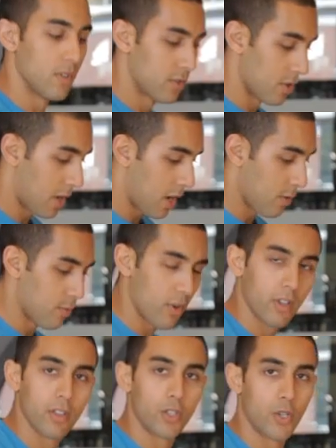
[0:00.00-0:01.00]
So to help
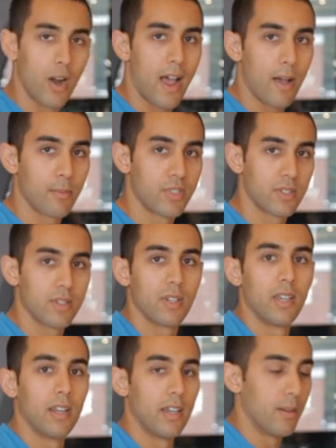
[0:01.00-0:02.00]
work the traps
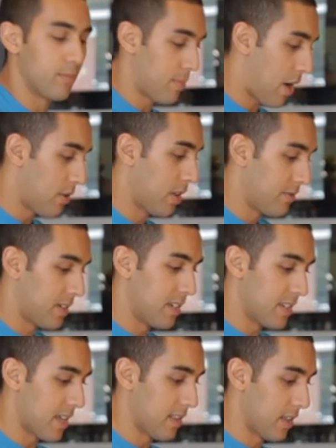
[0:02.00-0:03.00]
in a
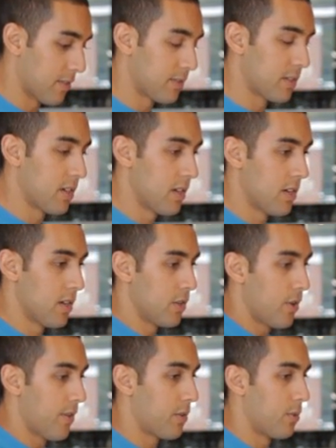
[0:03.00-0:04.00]
powerlifting deadlift,
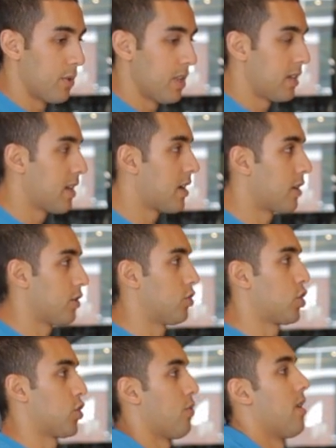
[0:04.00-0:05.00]
you have to really get a good
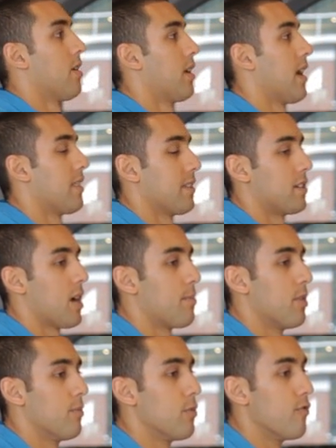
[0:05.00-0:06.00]
shrug at the
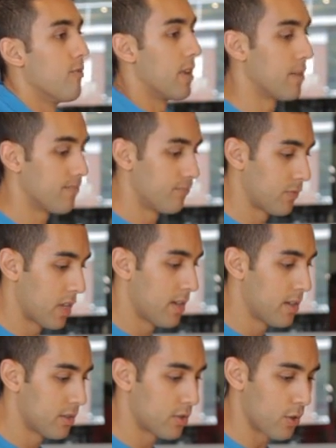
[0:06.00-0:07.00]
top of the movement.
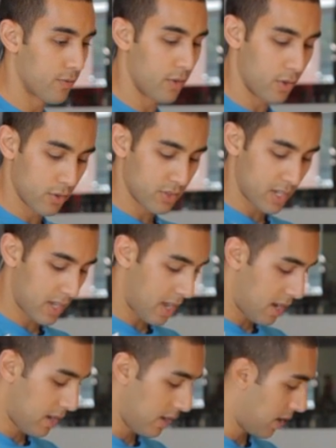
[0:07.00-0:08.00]
So if you're using
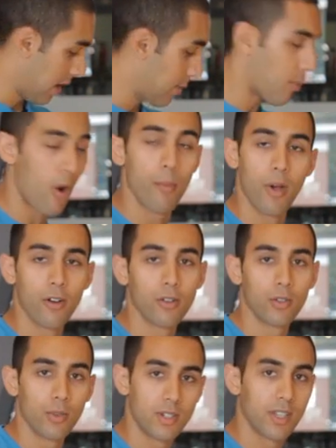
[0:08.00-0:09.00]
a barbell,
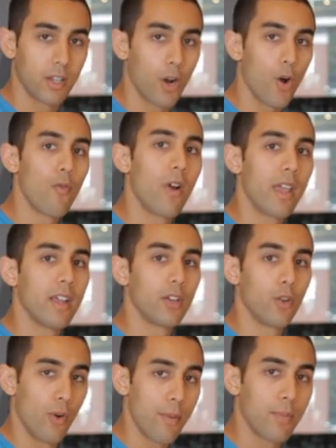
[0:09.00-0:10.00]
you want to take an
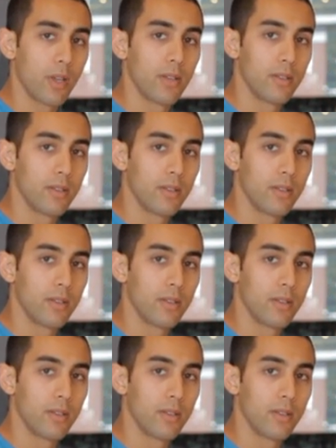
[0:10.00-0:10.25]
overhand grip,